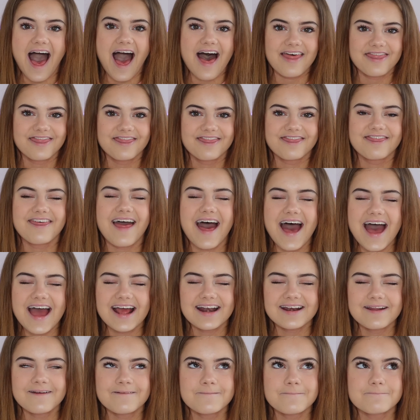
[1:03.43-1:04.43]
And
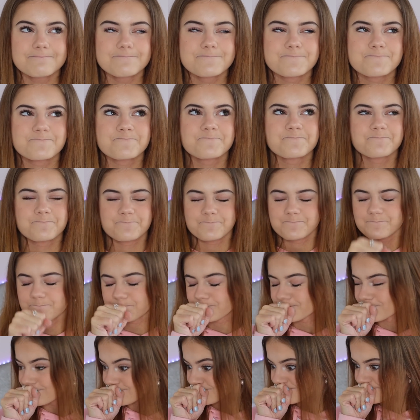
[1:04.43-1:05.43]
then
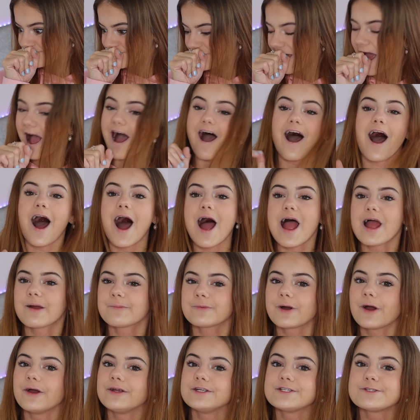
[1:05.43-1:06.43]
I
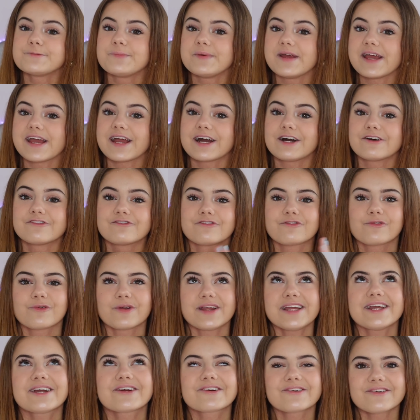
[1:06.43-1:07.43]
am going to be
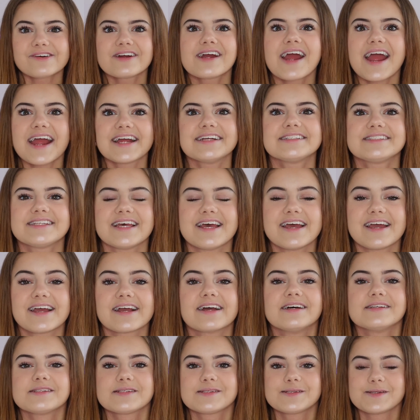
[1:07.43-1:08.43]

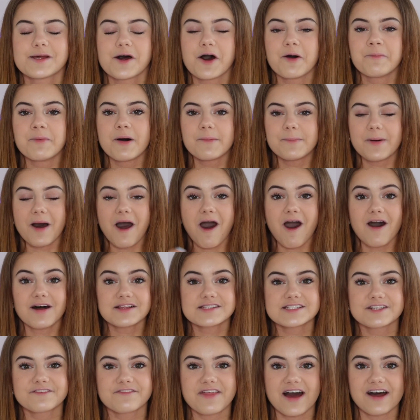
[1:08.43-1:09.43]
recreating some
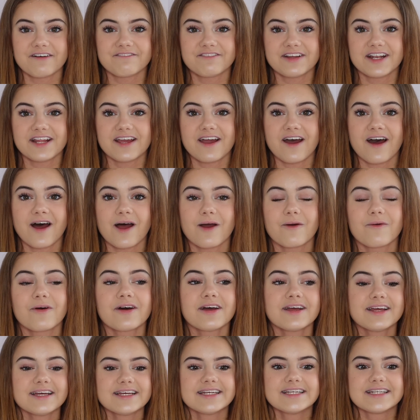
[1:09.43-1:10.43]
parts of that video
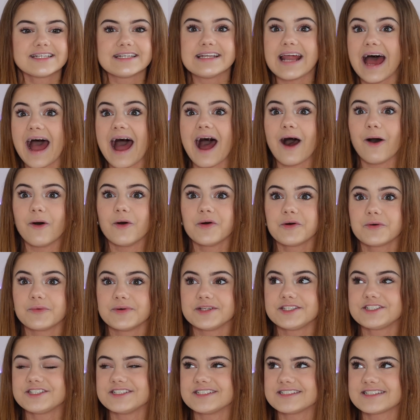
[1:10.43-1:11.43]
now,
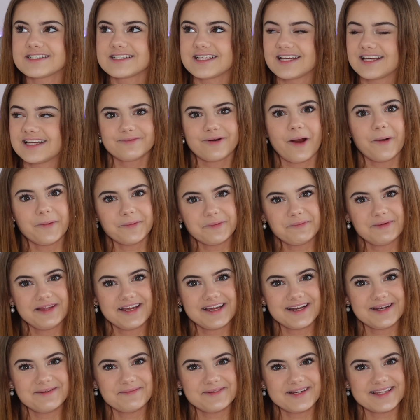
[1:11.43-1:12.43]
which is
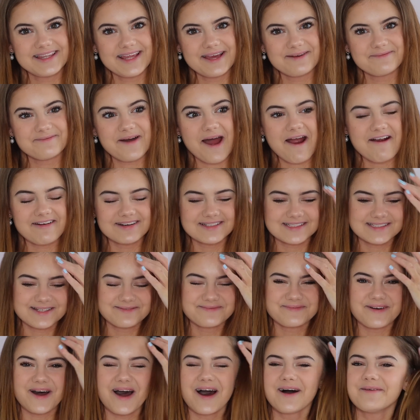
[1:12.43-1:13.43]
probably gonna be the
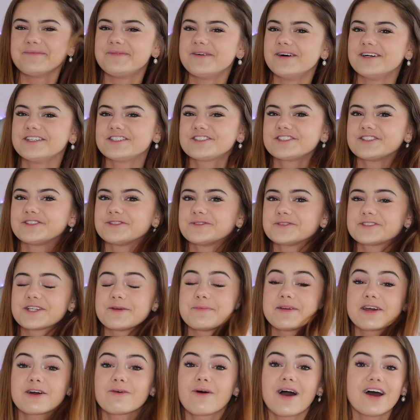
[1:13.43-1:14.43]
embarrassing part, but should
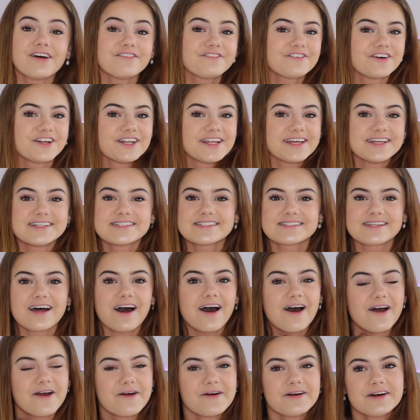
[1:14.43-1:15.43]
also be quite funny.
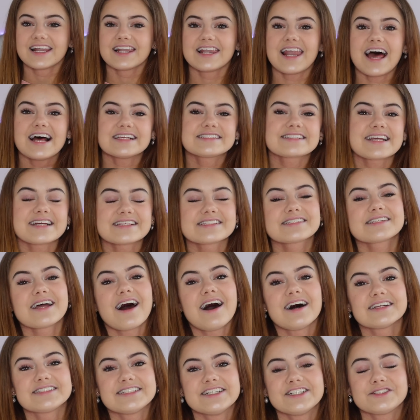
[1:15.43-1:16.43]
So let's get
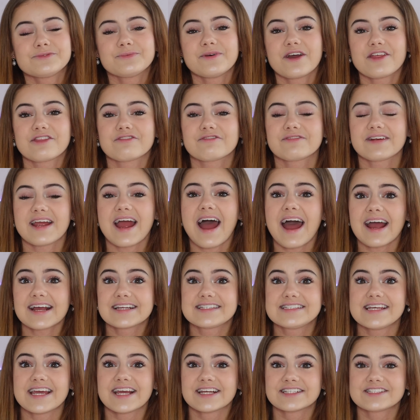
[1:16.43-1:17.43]
started with
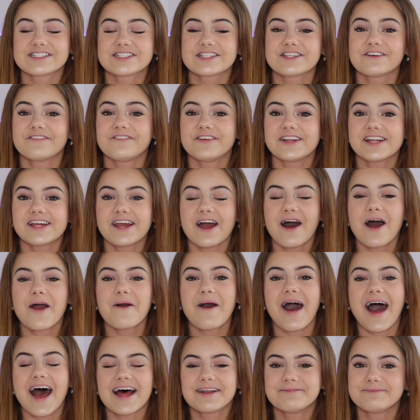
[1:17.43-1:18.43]
reacting to the video,
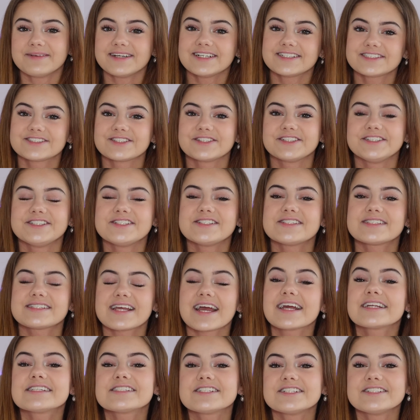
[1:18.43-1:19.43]
and make sure you
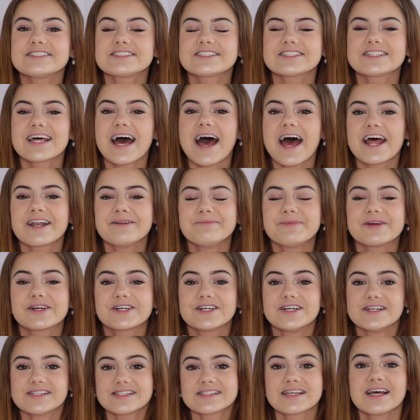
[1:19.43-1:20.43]
stay tuned to the end
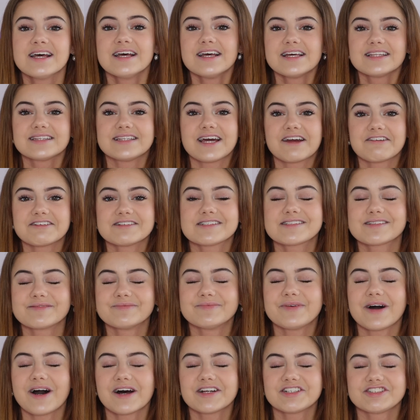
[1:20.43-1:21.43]
because there are
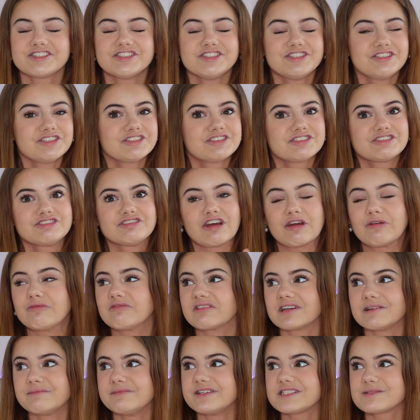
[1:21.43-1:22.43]
some parts you just
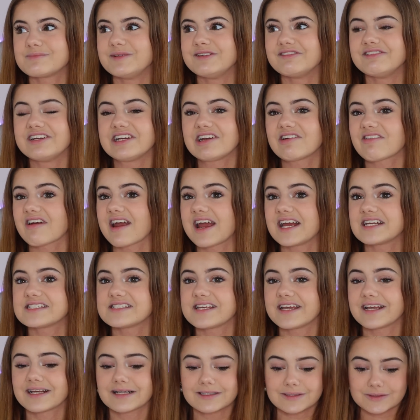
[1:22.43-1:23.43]
don't wanna miss me
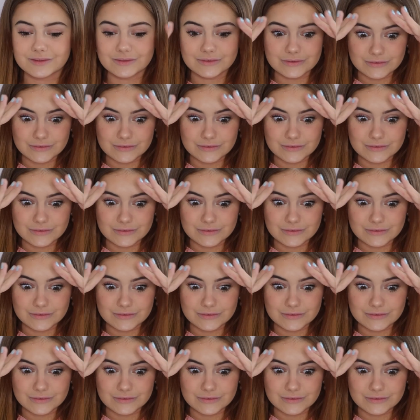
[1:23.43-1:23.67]
recreating.